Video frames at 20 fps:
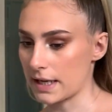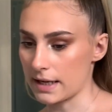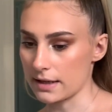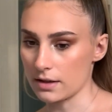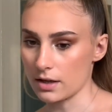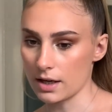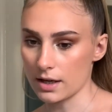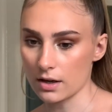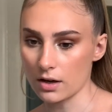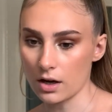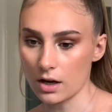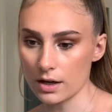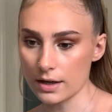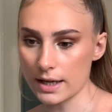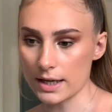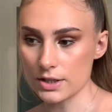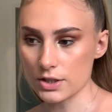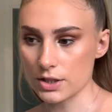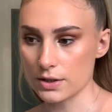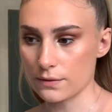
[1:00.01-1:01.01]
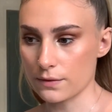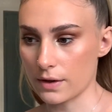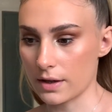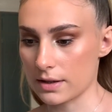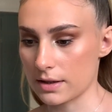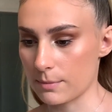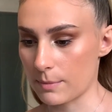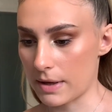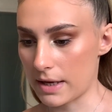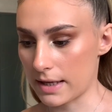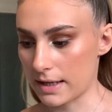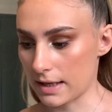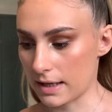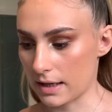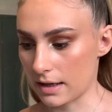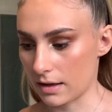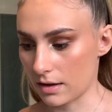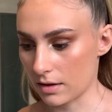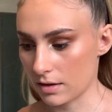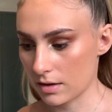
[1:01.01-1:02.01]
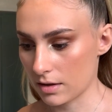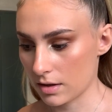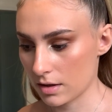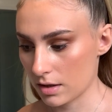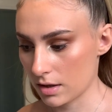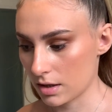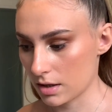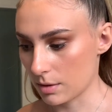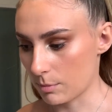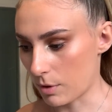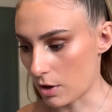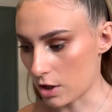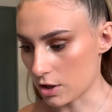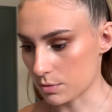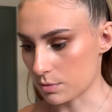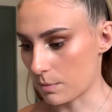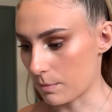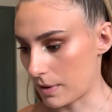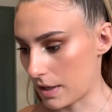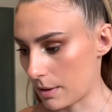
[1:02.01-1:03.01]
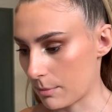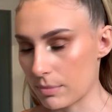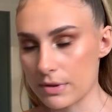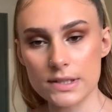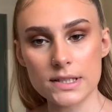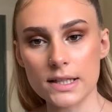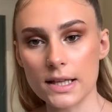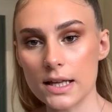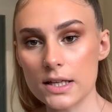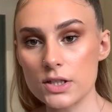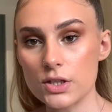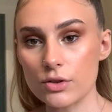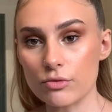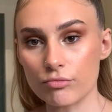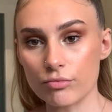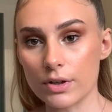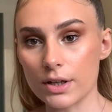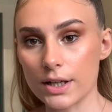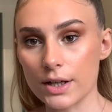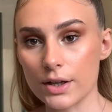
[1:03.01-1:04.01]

I can't actually find the baking parchment paper, so that's really